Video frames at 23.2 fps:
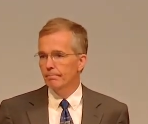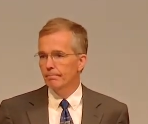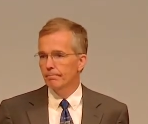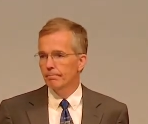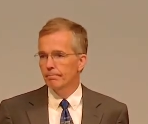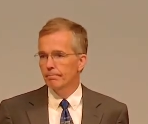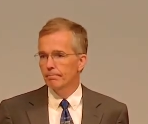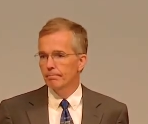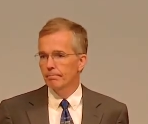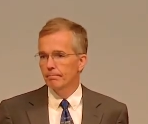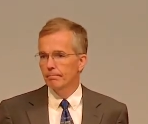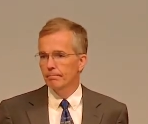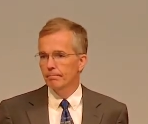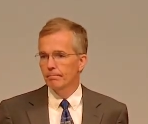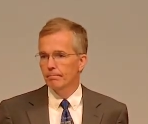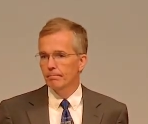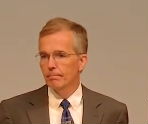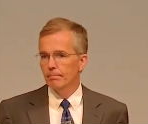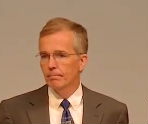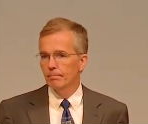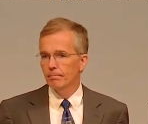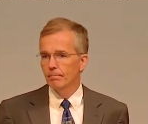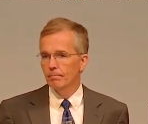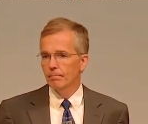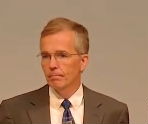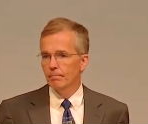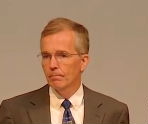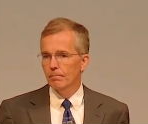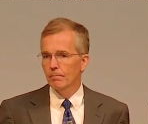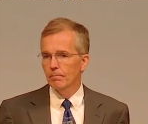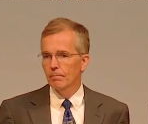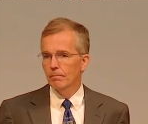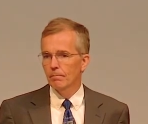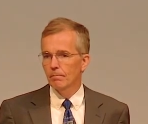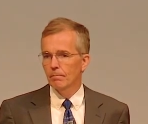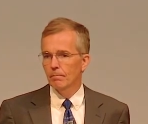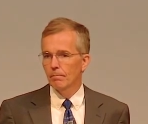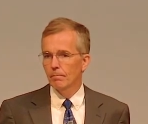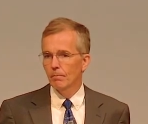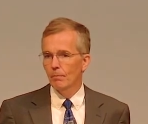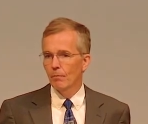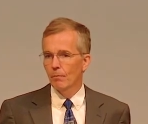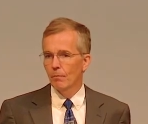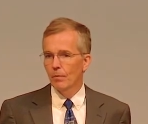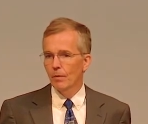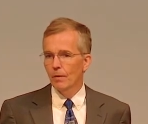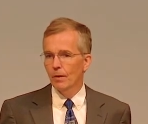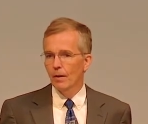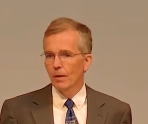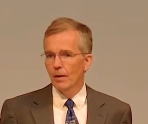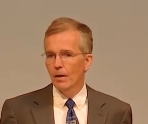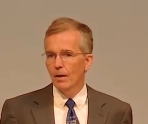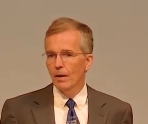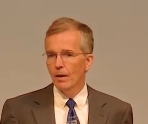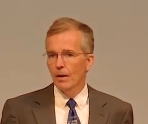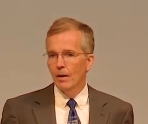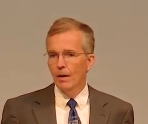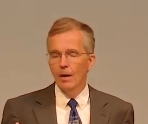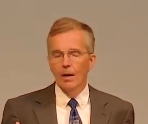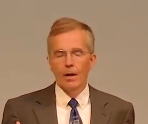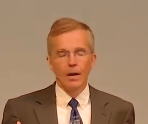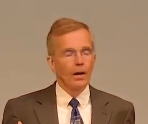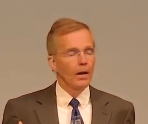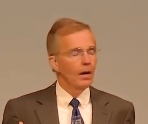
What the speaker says: (silence)